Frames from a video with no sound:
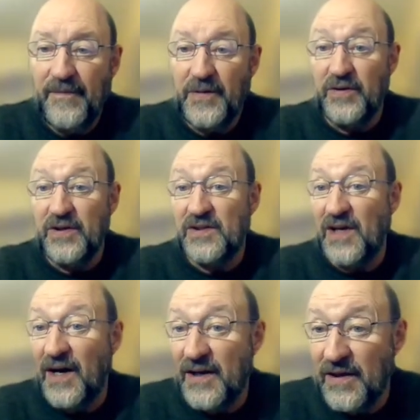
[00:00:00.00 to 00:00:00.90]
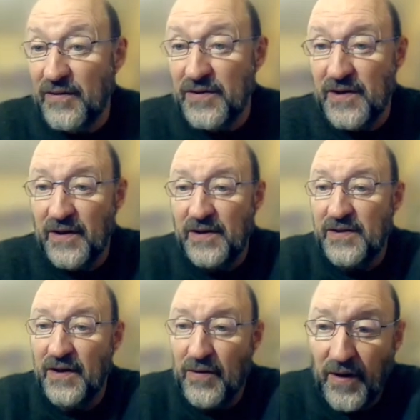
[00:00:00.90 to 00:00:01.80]
you're designing your studies
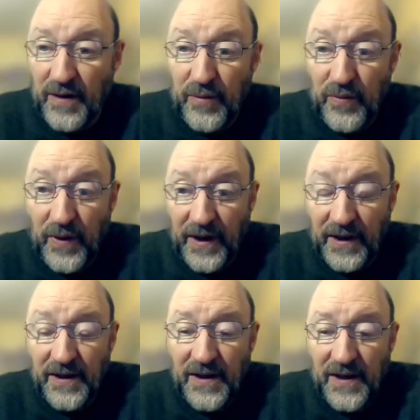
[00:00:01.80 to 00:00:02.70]
in a credible way,